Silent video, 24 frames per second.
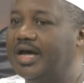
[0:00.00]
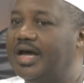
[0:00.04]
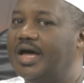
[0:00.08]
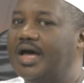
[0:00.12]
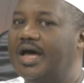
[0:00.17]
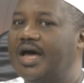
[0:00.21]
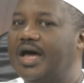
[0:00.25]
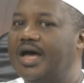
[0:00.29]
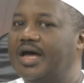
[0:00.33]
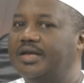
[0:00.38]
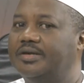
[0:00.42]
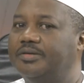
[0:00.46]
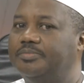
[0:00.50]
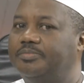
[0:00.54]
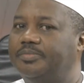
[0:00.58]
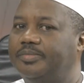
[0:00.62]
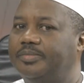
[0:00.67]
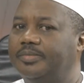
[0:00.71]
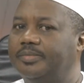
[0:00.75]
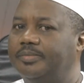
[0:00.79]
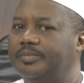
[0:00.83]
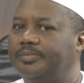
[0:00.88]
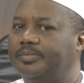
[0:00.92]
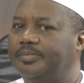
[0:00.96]
And
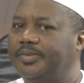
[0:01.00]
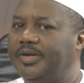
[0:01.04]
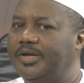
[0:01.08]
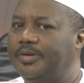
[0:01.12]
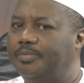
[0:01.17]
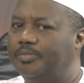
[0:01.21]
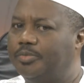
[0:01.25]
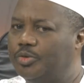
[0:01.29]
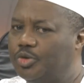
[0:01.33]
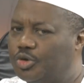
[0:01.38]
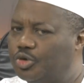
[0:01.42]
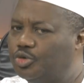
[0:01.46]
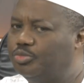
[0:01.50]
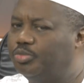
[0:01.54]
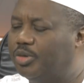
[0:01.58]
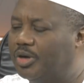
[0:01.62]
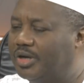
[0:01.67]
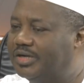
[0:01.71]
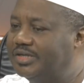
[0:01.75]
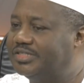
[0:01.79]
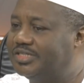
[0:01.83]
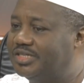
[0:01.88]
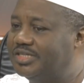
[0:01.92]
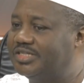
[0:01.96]
good
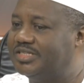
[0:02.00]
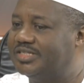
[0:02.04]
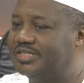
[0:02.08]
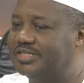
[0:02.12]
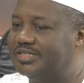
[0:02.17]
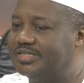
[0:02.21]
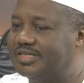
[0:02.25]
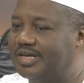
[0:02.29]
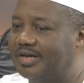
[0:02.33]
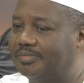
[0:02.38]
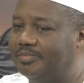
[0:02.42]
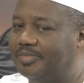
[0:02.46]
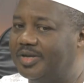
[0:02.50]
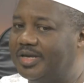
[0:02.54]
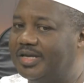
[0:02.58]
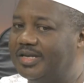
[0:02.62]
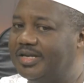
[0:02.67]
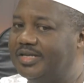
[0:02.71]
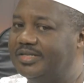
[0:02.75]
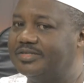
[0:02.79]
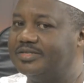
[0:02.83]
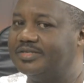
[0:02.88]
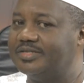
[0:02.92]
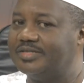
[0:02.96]
politicians are
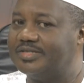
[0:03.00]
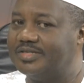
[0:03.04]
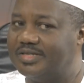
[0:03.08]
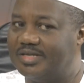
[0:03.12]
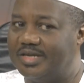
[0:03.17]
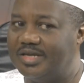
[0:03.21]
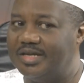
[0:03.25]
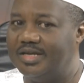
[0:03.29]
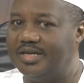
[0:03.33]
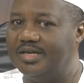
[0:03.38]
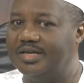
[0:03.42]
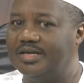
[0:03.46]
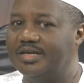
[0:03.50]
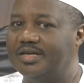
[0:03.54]
beginning to see